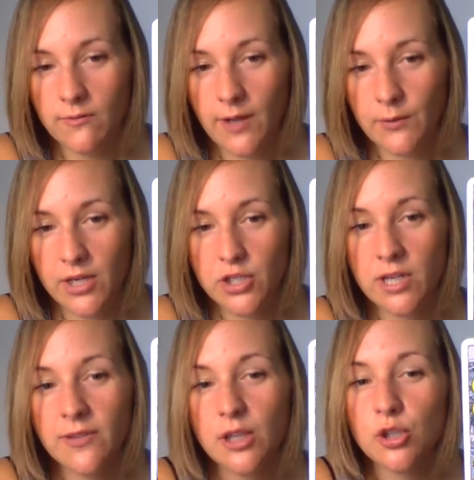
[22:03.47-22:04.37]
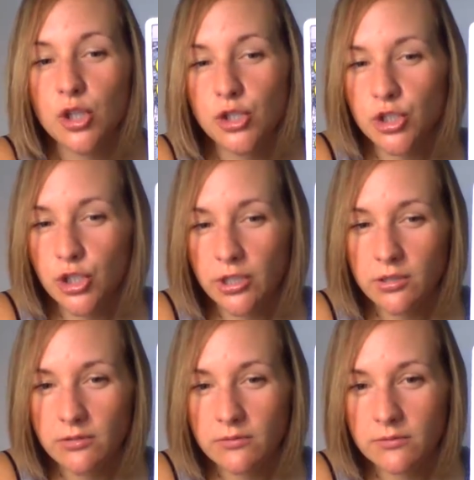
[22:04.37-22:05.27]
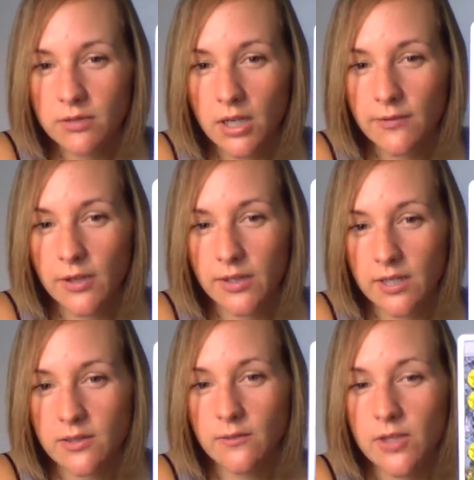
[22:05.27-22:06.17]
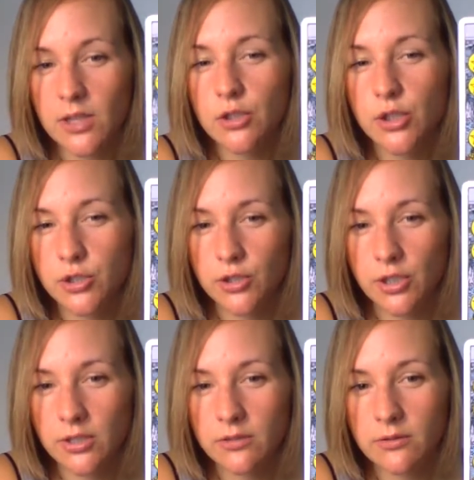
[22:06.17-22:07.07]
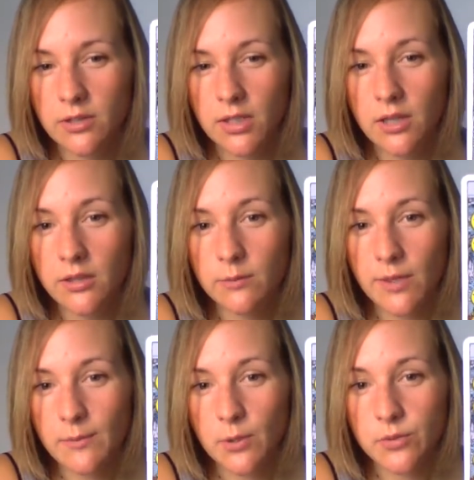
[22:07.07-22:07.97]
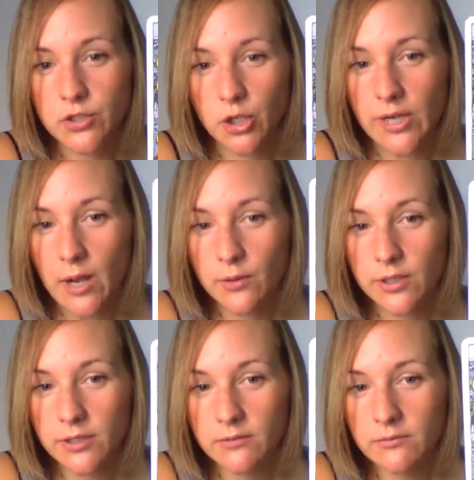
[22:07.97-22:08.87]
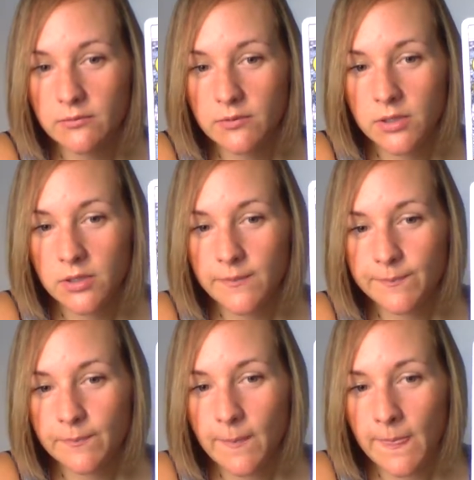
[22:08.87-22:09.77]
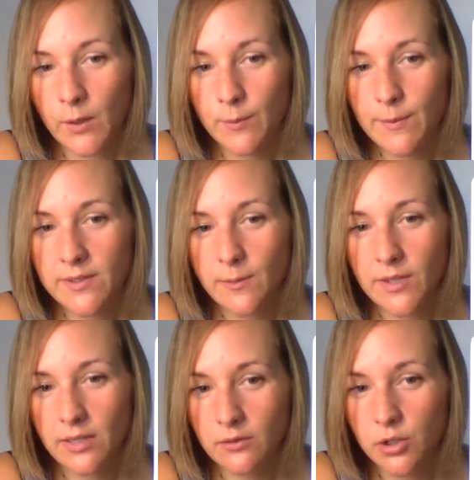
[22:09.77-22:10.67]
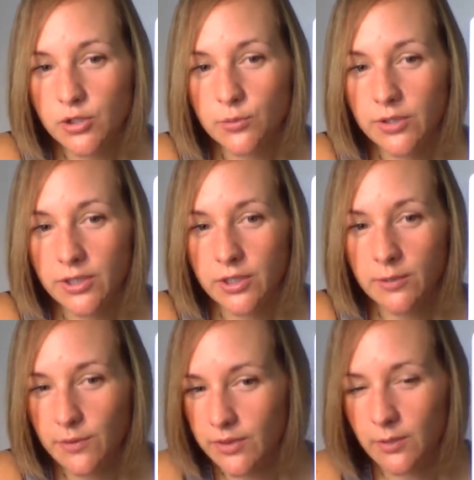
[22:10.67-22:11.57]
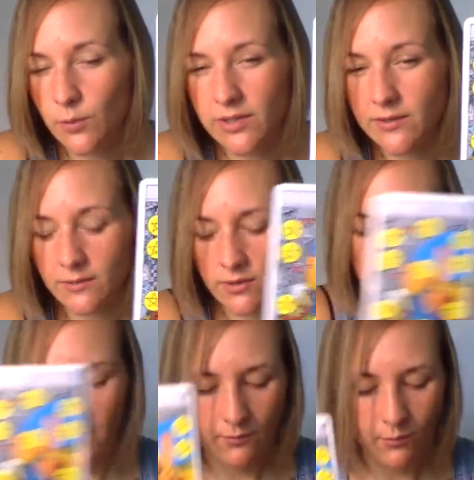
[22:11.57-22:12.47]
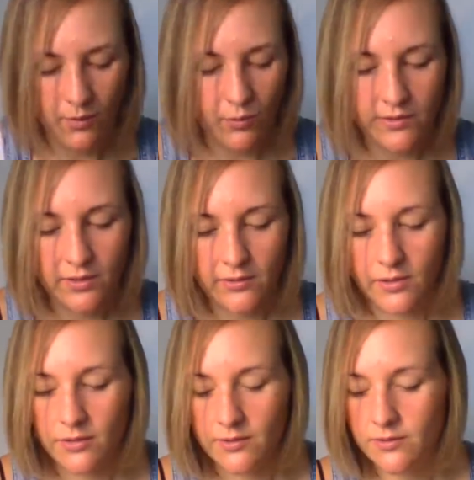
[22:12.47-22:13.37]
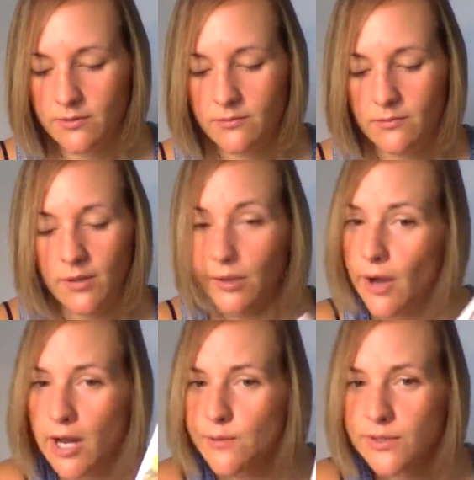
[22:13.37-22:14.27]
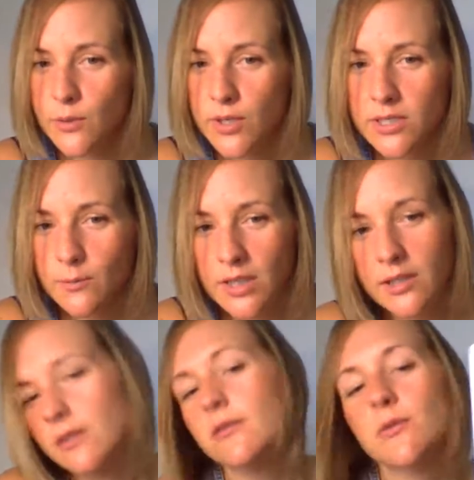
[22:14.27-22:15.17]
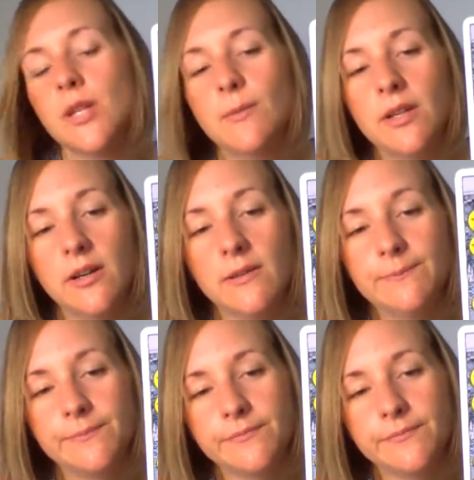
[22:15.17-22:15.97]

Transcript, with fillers: foundation, if it looked good, I feel like that's, if it looked good, then maybe it would turn out good. Or maybe something looked really good, but then it wasn't, it didn't, it wasn't as good as they thought it was going to be, is what I'm hearing.